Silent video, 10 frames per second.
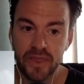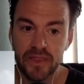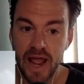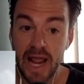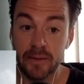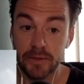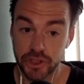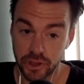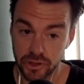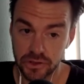The
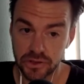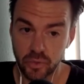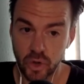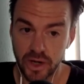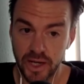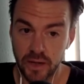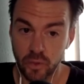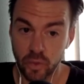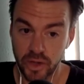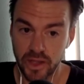amateurs were hit
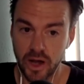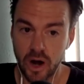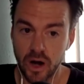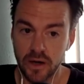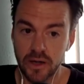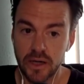really hard.